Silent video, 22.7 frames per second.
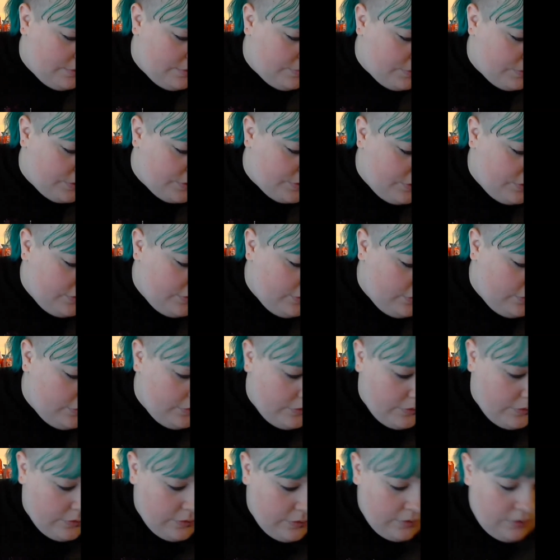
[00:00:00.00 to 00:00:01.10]

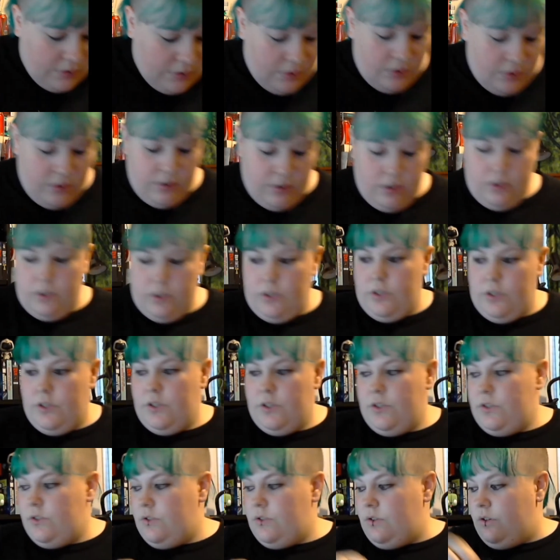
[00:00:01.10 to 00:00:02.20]
flosses.
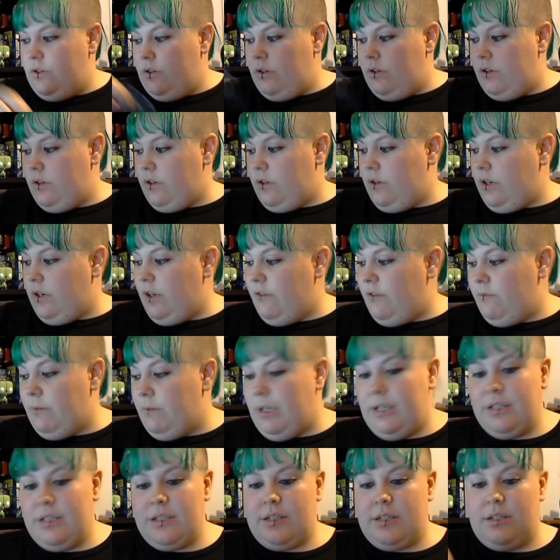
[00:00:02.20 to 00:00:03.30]
So I've made
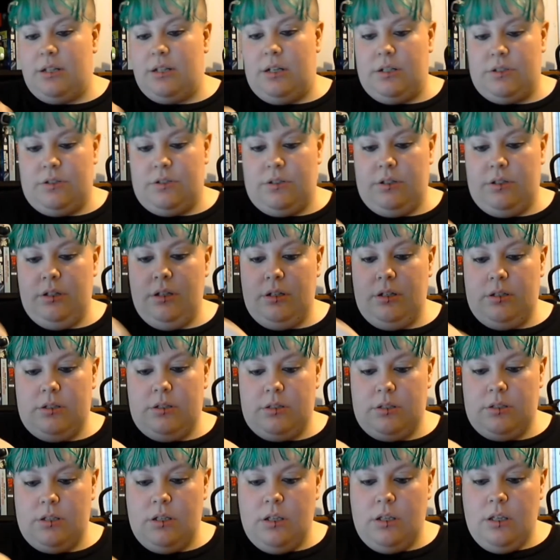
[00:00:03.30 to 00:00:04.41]
a start on it.